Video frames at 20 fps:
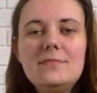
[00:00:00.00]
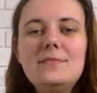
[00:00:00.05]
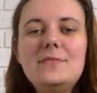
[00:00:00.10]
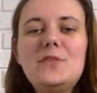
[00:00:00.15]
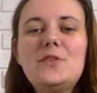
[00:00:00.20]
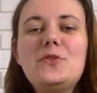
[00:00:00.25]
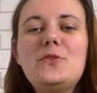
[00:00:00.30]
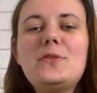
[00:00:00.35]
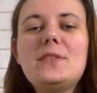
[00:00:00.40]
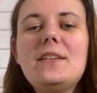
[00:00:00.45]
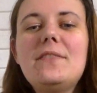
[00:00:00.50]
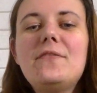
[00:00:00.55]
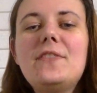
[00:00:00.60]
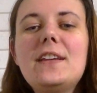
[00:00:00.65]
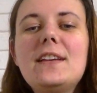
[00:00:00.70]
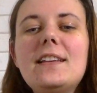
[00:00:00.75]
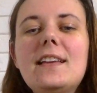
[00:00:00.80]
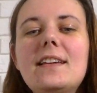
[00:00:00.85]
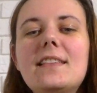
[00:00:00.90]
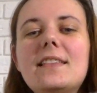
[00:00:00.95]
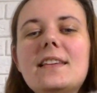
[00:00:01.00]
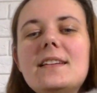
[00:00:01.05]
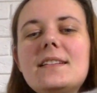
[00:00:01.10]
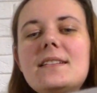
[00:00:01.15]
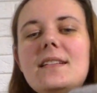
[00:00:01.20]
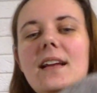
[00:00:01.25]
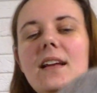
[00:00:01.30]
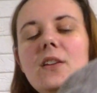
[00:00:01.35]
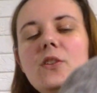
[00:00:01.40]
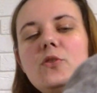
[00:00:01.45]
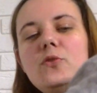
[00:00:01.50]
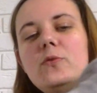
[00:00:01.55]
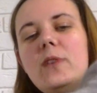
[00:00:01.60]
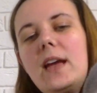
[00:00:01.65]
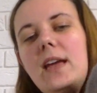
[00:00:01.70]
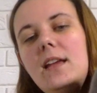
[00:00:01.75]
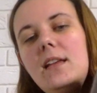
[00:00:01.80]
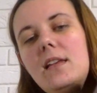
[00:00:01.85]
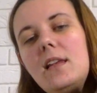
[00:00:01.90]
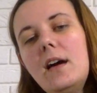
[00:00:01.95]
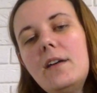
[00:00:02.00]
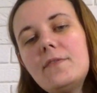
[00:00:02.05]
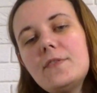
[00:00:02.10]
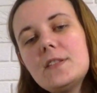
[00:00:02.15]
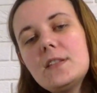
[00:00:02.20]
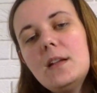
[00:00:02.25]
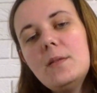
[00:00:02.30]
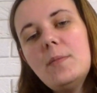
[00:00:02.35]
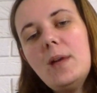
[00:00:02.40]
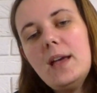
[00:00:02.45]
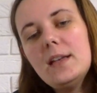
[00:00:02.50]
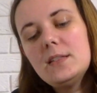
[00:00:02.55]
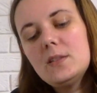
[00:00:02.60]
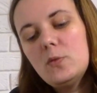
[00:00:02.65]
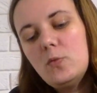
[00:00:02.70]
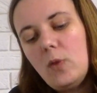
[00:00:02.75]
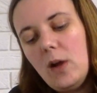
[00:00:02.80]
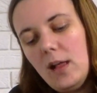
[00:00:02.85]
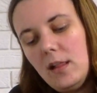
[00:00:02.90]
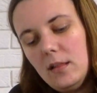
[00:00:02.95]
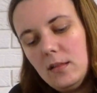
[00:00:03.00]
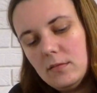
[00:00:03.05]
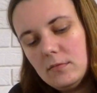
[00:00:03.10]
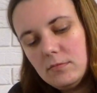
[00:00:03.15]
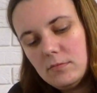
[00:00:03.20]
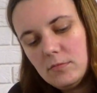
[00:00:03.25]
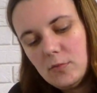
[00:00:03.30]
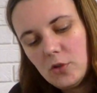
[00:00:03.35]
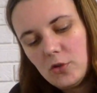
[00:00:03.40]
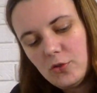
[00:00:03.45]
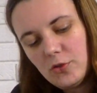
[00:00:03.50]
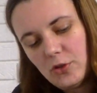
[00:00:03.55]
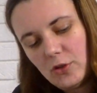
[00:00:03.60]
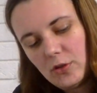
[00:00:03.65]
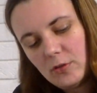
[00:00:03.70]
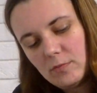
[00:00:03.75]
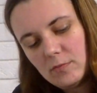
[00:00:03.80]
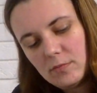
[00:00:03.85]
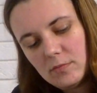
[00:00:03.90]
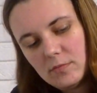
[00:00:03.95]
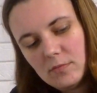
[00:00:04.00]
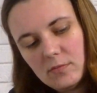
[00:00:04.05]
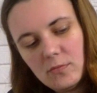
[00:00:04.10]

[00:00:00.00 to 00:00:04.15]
do something like this. And Ray loves them as well, don't you?